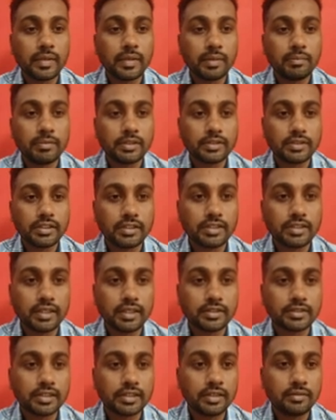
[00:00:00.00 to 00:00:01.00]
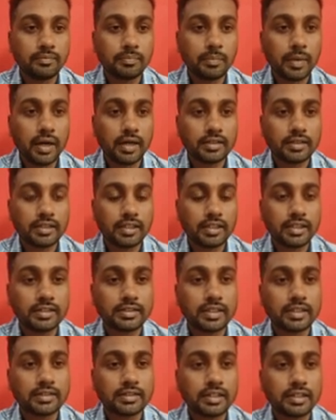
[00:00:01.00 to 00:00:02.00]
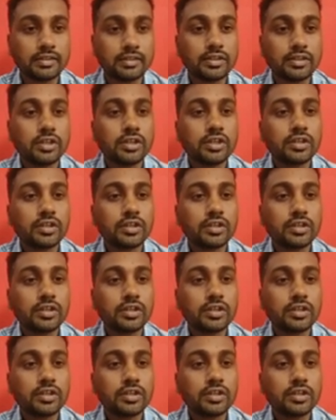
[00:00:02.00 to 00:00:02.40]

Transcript: means this section, part 3 section,